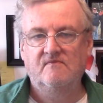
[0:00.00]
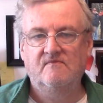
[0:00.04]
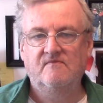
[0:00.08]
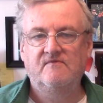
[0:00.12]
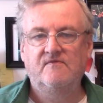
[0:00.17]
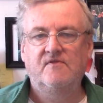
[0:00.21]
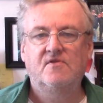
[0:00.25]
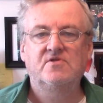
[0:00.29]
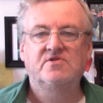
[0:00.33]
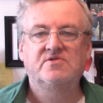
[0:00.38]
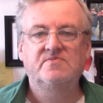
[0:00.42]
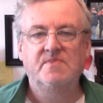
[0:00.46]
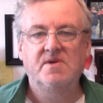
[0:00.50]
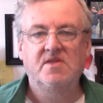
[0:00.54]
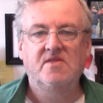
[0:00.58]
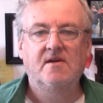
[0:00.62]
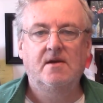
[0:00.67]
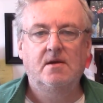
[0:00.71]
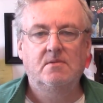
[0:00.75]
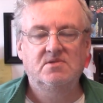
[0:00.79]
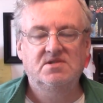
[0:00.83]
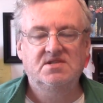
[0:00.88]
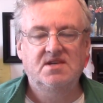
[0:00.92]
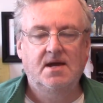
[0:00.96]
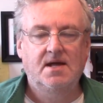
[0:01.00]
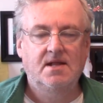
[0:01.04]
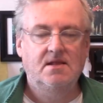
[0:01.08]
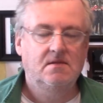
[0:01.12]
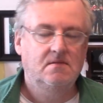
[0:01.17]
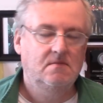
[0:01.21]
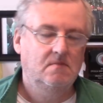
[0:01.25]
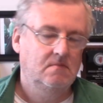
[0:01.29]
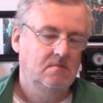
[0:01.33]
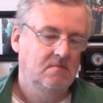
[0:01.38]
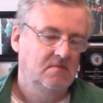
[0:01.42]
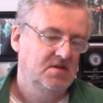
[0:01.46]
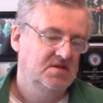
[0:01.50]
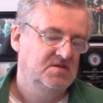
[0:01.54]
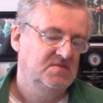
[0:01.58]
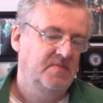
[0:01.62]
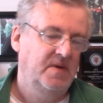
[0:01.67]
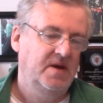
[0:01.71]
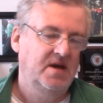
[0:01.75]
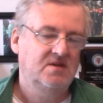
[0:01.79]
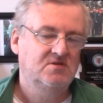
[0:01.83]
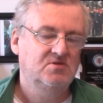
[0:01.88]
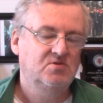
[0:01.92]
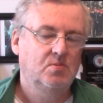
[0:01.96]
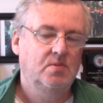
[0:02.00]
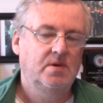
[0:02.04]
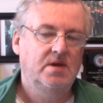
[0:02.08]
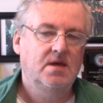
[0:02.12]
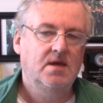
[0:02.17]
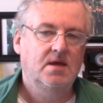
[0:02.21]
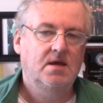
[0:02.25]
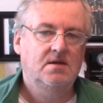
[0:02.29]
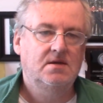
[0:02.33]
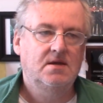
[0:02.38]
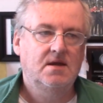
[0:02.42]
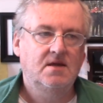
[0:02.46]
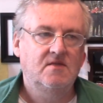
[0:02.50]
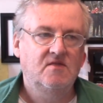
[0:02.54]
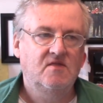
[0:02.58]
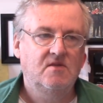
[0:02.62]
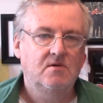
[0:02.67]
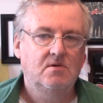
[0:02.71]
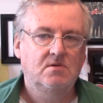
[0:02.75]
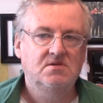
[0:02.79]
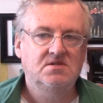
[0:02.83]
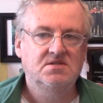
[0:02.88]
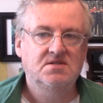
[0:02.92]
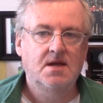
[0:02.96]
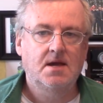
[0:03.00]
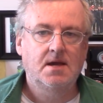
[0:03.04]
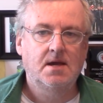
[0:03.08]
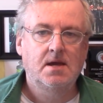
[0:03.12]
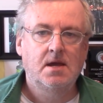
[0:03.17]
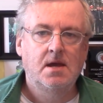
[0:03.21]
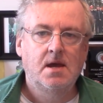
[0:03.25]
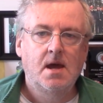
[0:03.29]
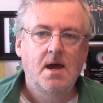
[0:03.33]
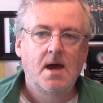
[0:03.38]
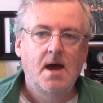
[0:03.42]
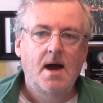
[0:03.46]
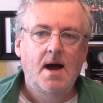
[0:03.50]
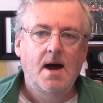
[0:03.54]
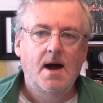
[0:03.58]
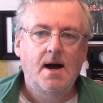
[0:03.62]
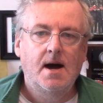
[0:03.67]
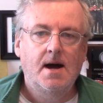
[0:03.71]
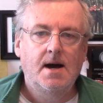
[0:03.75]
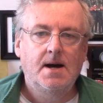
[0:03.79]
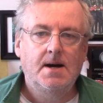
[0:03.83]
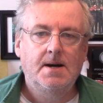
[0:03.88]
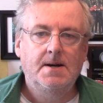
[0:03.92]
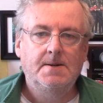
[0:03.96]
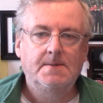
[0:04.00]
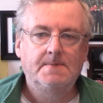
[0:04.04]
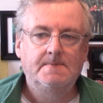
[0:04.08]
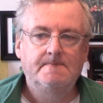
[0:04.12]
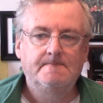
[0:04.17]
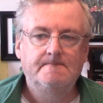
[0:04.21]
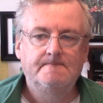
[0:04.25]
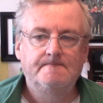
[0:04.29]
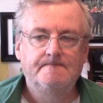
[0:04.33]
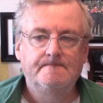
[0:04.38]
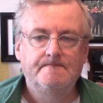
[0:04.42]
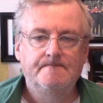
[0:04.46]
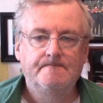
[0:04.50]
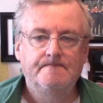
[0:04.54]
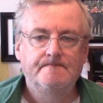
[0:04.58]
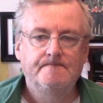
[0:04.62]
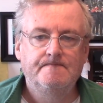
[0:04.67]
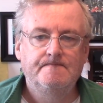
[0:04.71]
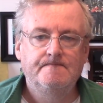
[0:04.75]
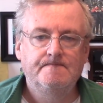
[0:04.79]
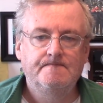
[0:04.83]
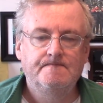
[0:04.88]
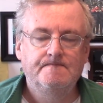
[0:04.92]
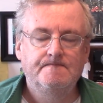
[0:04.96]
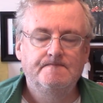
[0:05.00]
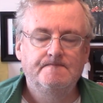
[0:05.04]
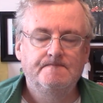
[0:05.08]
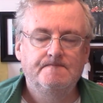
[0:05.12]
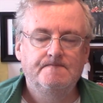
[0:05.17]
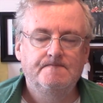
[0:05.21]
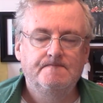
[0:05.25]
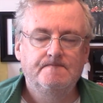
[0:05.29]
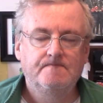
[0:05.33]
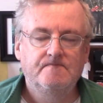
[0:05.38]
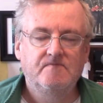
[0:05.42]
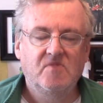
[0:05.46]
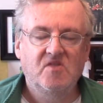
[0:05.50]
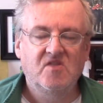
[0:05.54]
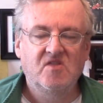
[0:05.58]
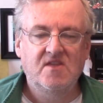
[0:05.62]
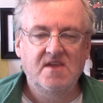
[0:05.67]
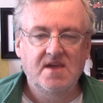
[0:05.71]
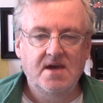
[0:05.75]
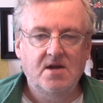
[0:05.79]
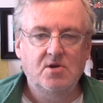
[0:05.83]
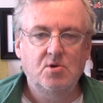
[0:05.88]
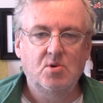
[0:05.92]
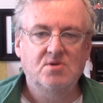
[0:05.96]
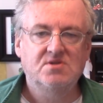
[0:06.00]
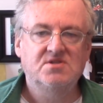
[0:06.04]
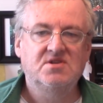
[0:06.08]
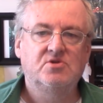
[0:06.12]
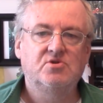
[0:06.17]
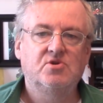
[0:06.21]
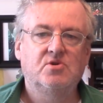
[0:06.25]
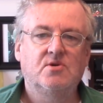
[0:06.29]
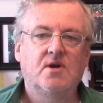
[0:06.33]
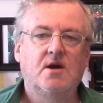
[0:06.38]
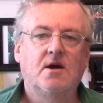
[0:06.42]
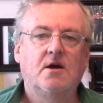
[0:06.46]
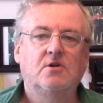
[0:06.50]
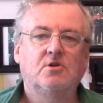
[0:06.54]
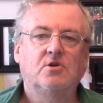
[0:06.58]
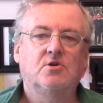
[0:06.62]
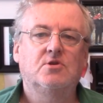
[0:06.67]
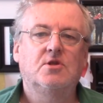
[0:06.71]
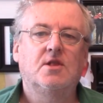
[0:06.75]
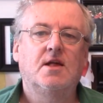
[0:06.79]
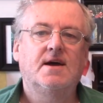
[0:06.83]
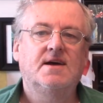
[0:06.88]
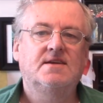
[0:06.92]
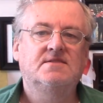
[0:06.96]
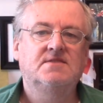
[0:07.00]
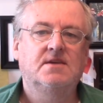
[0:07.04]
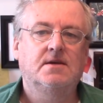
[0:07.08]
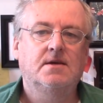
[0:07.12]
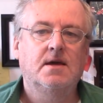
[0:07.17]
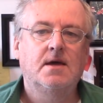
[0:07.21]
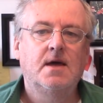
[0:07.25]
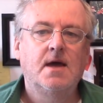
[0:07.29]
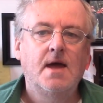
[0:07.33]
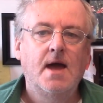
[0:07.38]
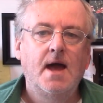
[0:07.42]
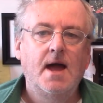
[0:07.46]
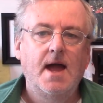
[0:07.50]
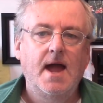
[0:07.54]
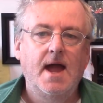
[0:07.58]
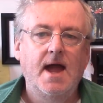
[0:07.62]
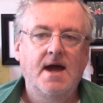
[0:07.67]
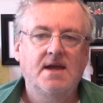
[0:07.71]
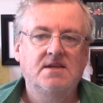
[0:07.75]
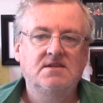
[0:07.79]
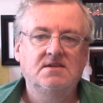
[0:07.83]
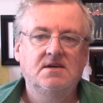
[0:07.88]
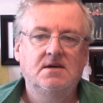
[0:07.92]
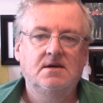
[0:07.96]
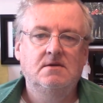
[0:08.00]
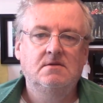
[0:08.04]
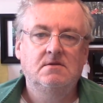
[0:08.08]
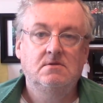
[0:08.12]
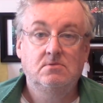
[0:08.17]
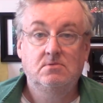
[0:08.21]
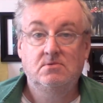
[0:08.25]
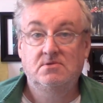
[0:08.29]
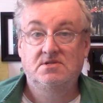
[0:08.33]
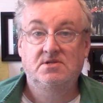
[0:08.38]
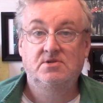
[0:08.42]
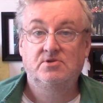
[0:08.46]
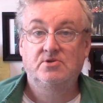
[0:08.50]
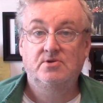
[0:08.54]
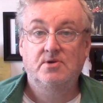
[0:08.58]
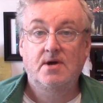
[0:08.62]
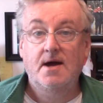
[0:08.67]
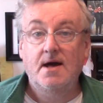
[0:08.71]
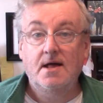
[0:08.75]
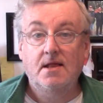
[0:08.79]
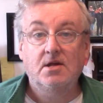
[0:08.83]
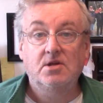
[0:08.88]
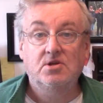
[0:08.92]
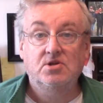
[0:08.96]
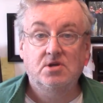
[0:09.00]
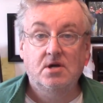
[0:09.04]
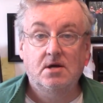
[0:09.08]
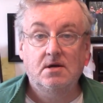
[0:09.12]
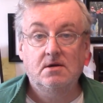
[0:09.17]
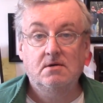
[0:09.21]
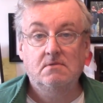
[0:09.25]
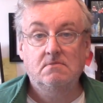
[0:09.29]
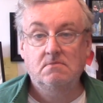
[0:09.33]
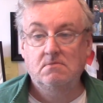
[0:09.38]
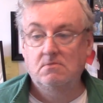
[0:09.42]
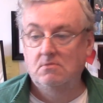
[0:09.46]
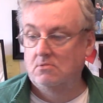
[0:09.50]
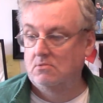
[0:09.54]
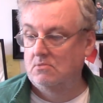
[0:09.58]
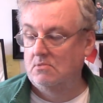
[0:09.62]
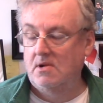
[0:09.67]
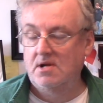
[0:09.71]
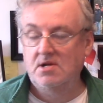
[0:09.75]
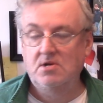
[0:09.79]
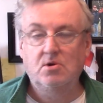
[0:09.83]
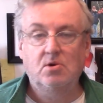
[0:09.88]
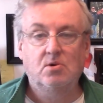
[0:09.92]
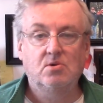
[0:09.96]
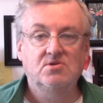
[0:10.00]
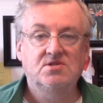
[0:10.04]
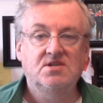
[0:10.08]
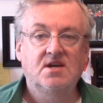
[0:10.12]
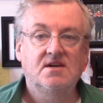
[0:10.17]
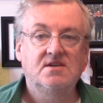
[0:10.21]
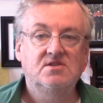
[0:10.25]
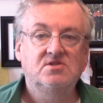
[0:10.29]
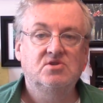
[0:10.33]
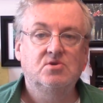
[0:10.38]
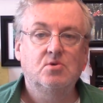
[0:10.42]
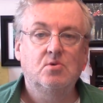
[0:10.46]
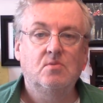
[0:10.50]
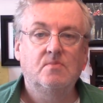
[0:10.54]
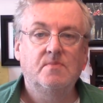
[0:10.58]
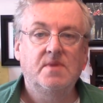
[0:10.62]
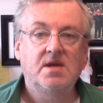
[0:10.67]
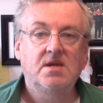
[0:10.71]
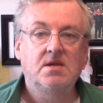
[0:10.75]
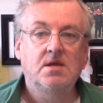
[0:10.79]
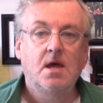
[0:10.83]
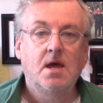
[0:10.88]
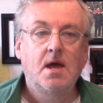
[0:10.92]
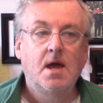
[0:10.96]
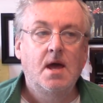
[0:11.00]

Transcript: first meet that I was at this past weekend on Thursday. Um, the uh, North Central Cardinal Classic at uh, North Central College. great girls high school meet.